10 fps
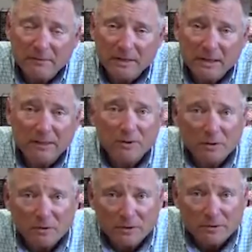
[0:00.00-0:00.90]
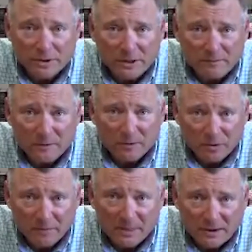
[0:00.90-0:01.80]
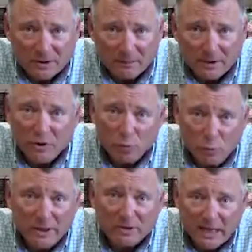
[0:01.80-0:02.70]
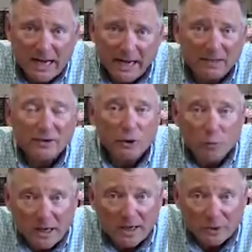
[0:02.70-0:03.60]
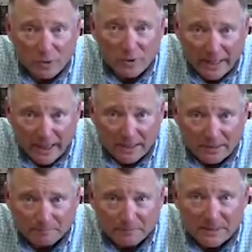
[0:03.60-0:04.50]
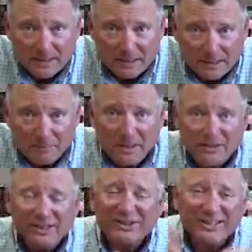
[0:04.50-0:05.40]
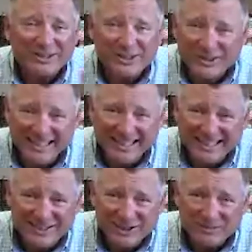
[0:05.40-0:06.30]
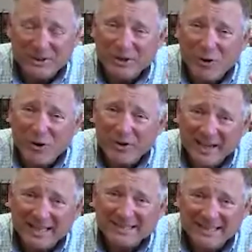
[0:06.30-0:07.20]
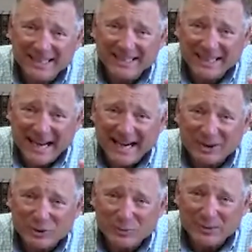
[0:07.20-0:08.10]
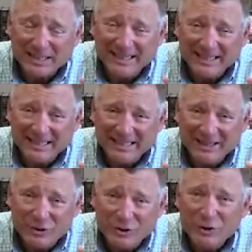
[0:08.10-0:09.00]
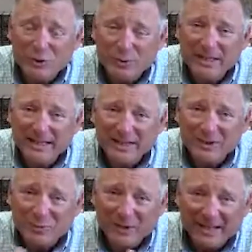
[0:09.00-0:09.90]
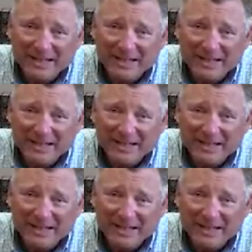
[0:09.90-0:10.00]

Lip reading: if you're on your cell phone during my sermon, you will die. Do not do that. But just think in these terms. There are things that actually do get in the way.